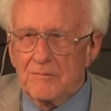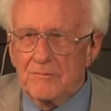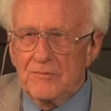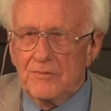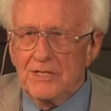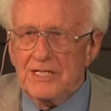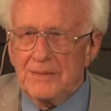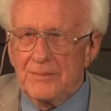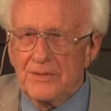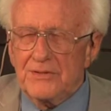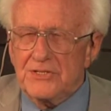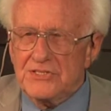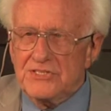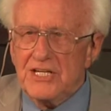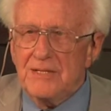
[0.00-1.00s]
with about
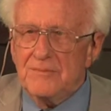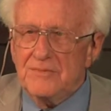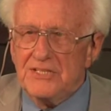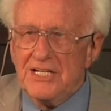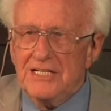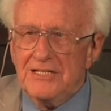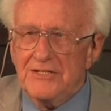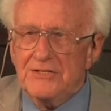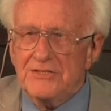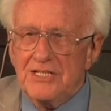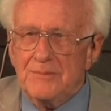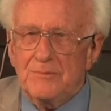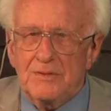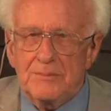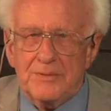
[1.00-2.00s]
the same talent
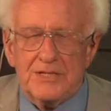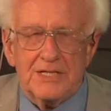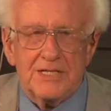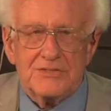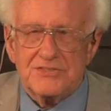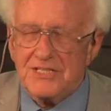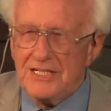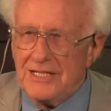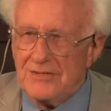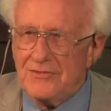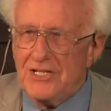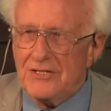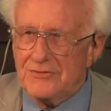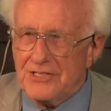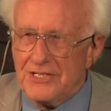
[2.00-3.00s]
in bombing as they have
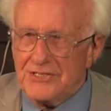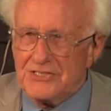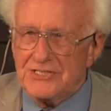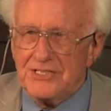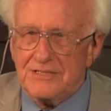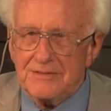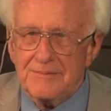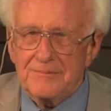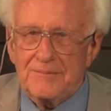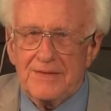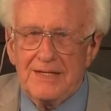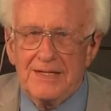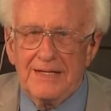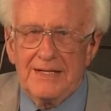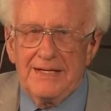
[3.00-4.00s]
in Afghanistan.
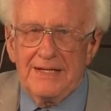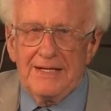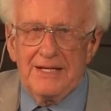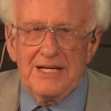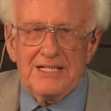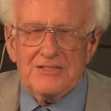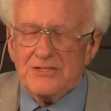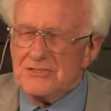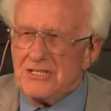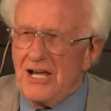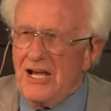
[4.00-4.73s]
It's just